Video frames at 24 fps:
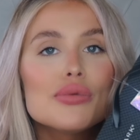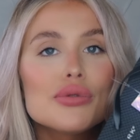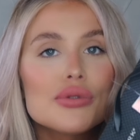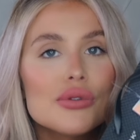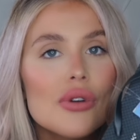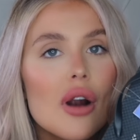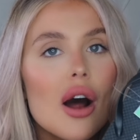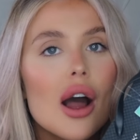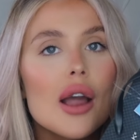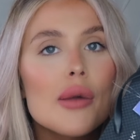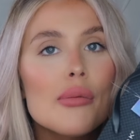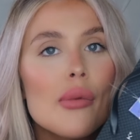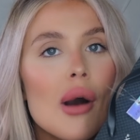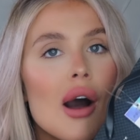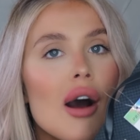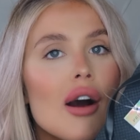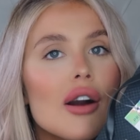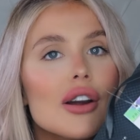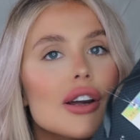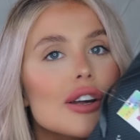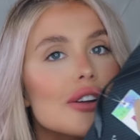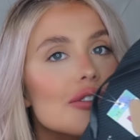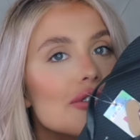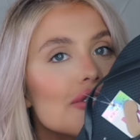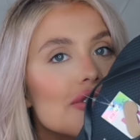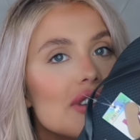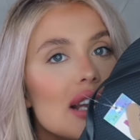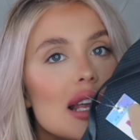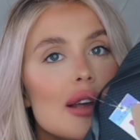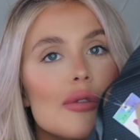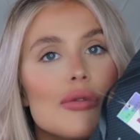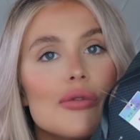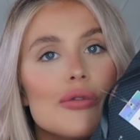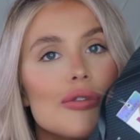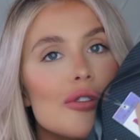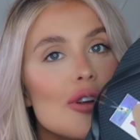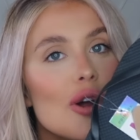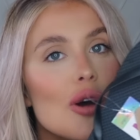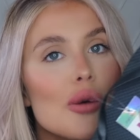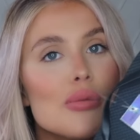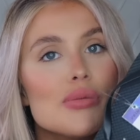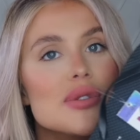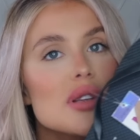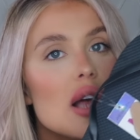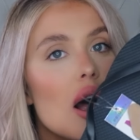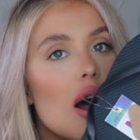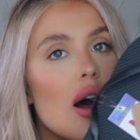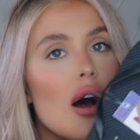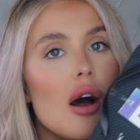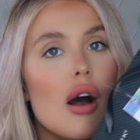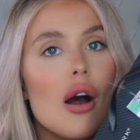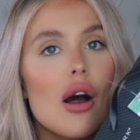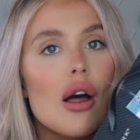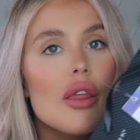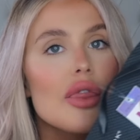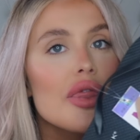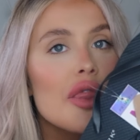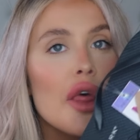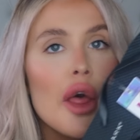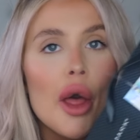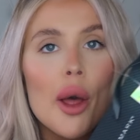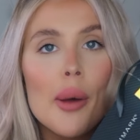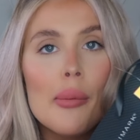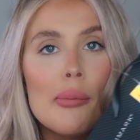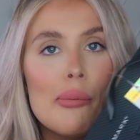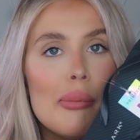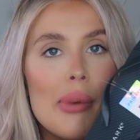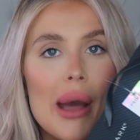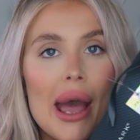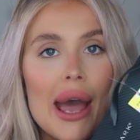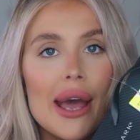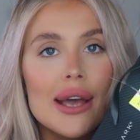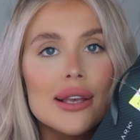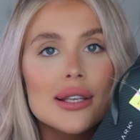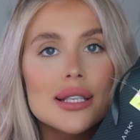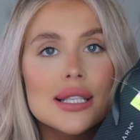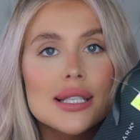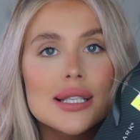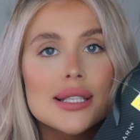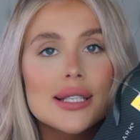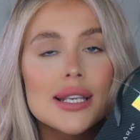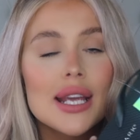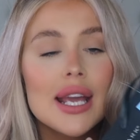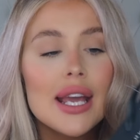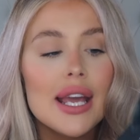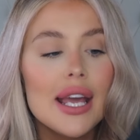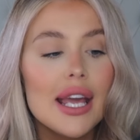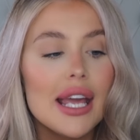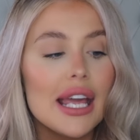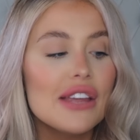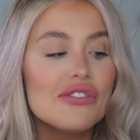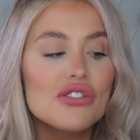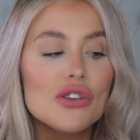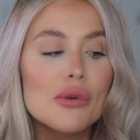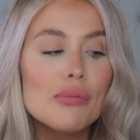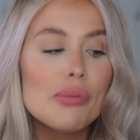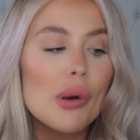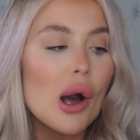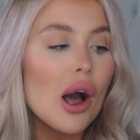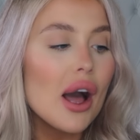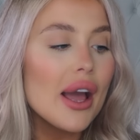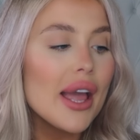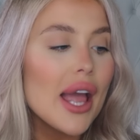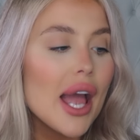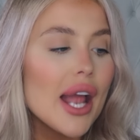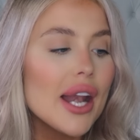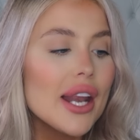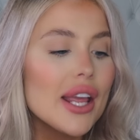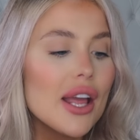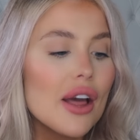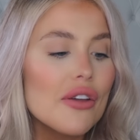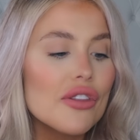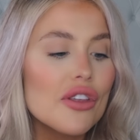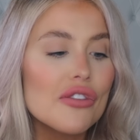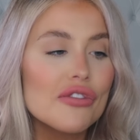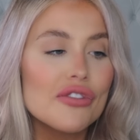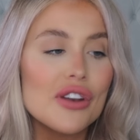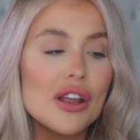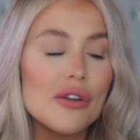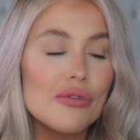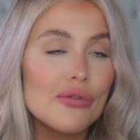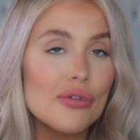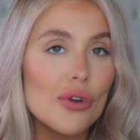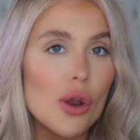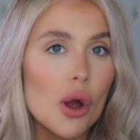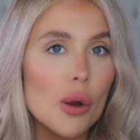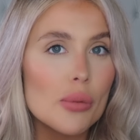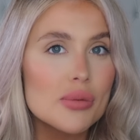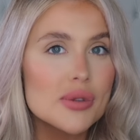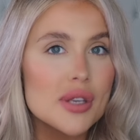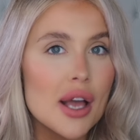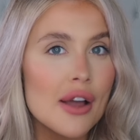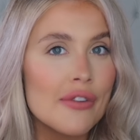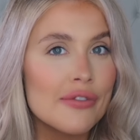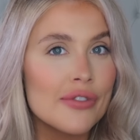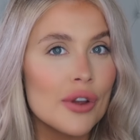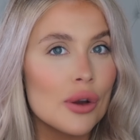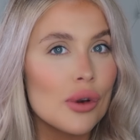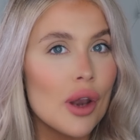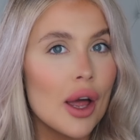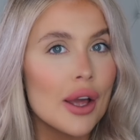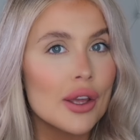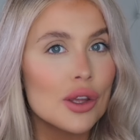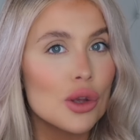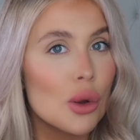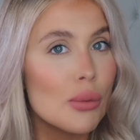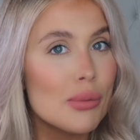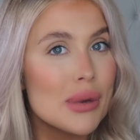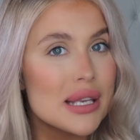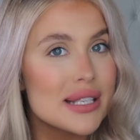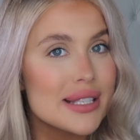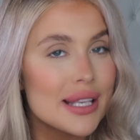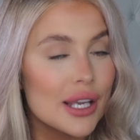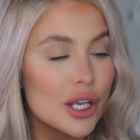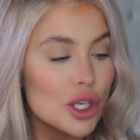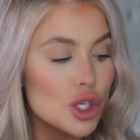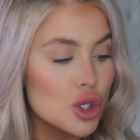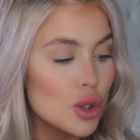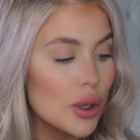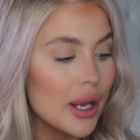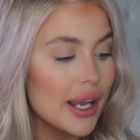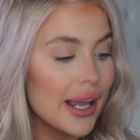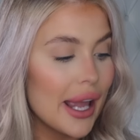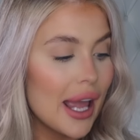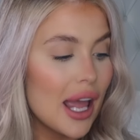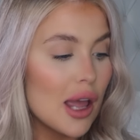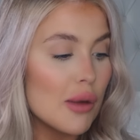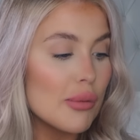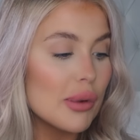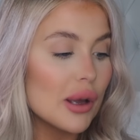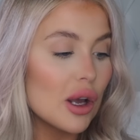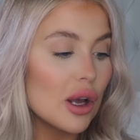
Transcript: Primark flip-flops are the best. If you buy any other flip-flops, I feel like you're missing a trick here